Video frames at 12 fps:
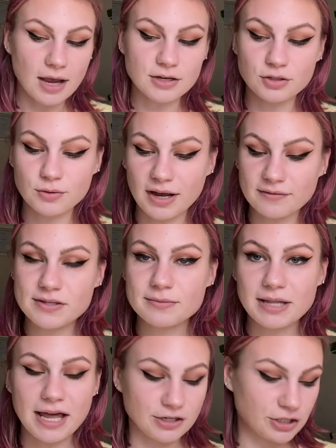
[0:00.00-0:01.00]
I do have
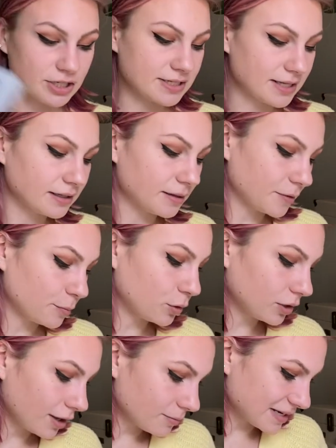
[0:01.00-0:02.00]
some lashes. Let me
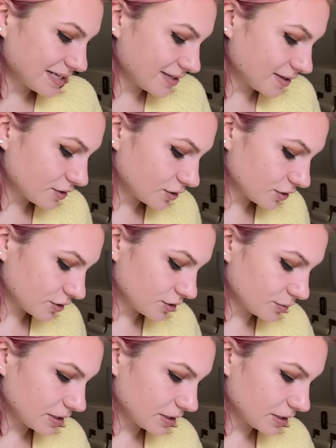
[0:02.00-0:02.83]
pull out my scissors so